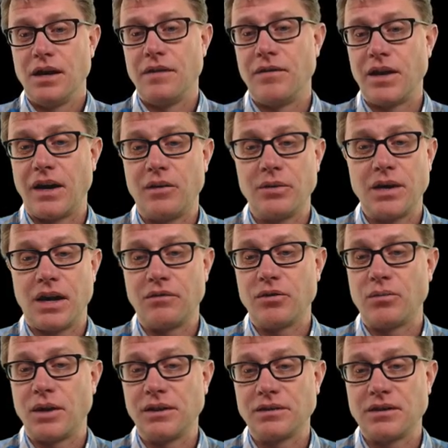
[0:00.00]
and now we have a
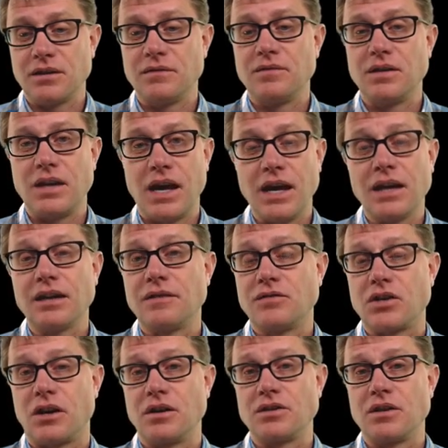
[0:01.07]
relative negative
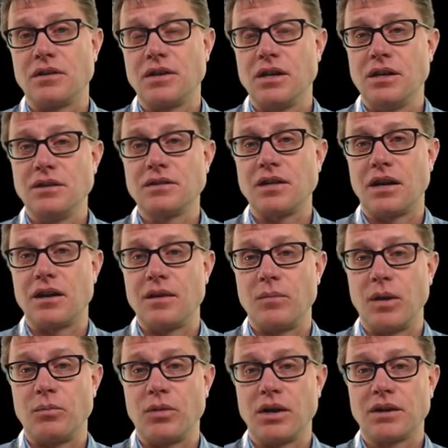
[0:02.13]
charge on the inside of the
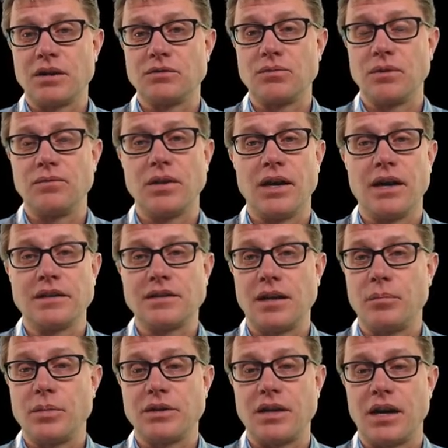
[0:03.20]
membrane because we've lost
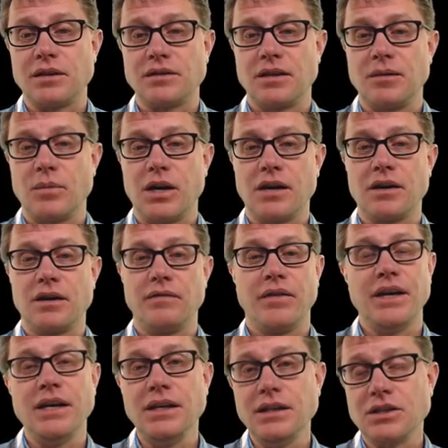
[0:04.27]
that potassium ion.
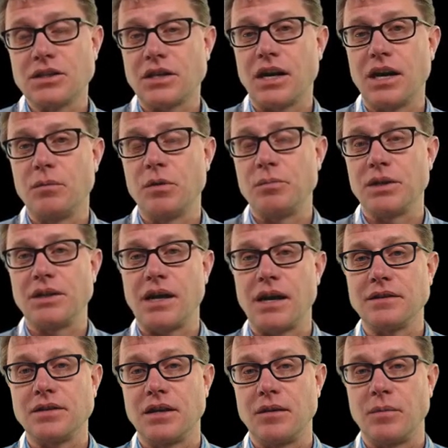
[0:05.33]
Each time a
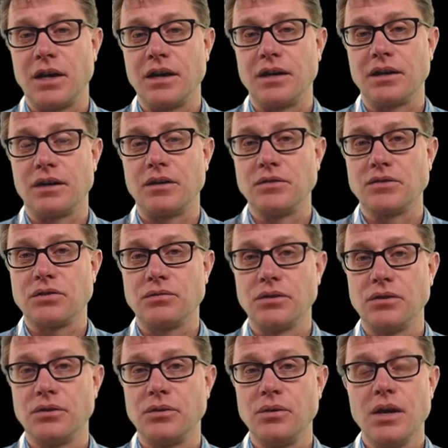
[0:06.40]
potassium ion goes
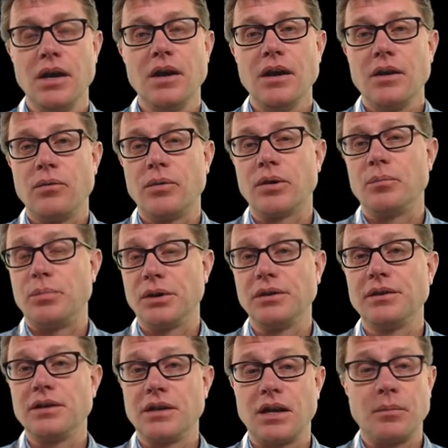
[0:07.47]
through, we're
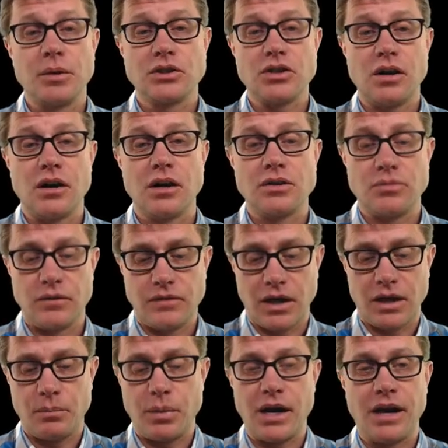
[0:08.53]
building up a charge. We've
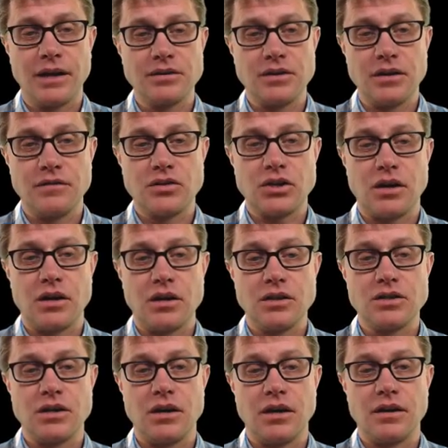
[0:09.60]
got a positive
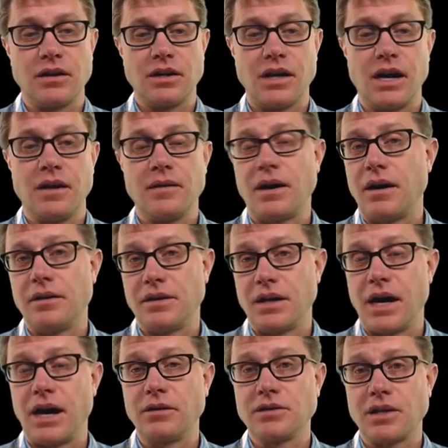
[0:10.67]
charge on the on the
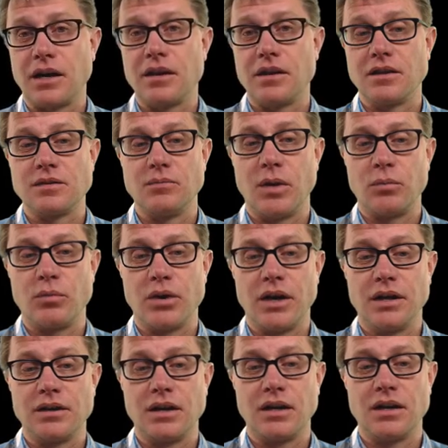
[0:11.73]
outside of this
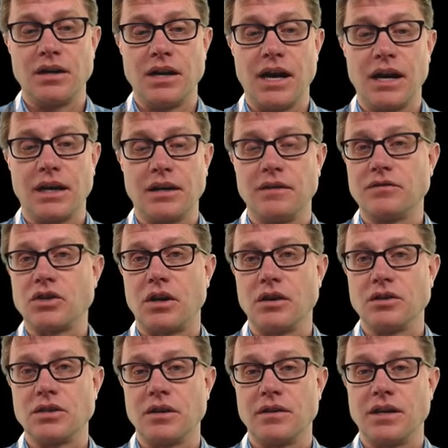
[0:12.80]
membrane and a negative
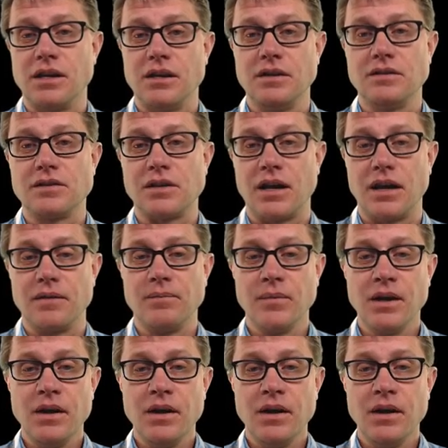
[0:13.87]
charge on the inside.